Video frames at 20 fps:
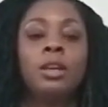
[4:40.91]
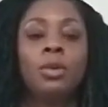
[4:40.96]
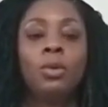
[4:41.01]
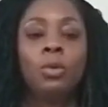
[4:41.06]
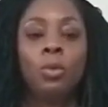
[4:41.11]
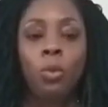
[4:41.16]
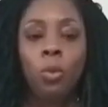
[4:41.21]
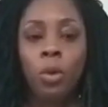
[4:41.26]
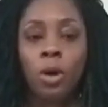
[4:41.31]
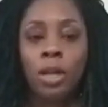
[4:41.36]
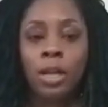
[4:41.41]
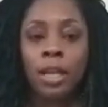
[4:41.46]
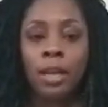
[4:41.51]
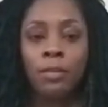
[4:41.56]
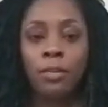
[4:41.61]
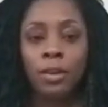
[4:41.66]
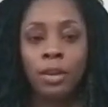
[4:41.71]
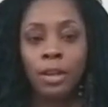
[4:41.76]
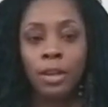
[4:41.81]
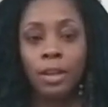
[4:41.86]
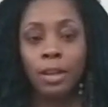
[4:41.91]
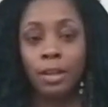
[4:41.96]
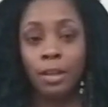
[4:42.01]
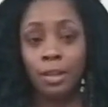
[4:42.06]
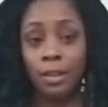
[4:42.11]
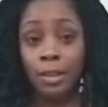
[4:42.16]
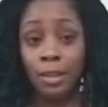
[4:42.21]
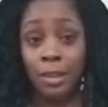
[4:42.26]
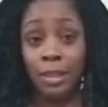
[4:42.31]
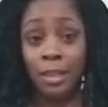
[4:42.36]
whatever
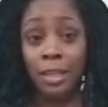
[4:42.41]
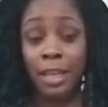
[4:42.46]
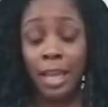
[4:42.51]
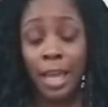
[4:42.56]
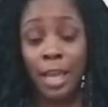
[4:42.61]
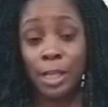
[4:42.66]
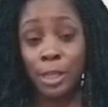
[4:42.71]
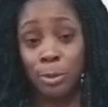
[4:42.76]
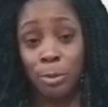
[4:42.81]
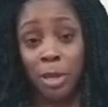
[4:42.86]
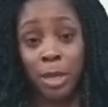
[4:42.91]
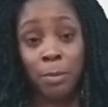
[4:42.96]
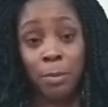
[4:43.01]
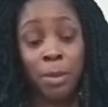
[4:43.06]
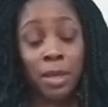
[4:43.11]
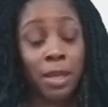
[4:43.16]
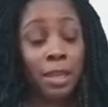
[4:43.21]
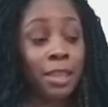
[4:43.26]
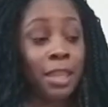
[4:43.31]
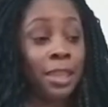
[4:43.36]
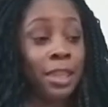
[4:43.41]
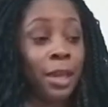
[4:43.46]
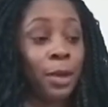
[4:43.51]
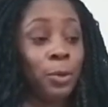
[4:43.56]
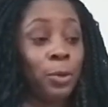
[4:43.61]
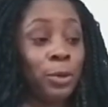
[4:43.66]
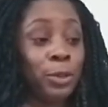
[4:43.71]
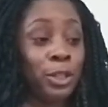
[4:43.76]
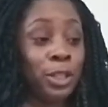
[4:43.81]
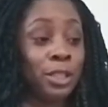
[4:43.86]
the case may be, that they
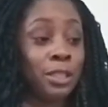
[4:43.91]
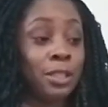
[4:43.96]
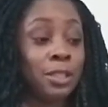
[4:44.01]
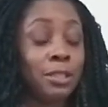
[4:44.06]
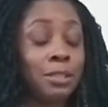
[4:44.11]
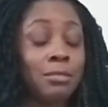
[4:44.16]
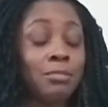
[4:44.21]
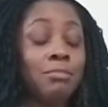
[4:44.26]
were just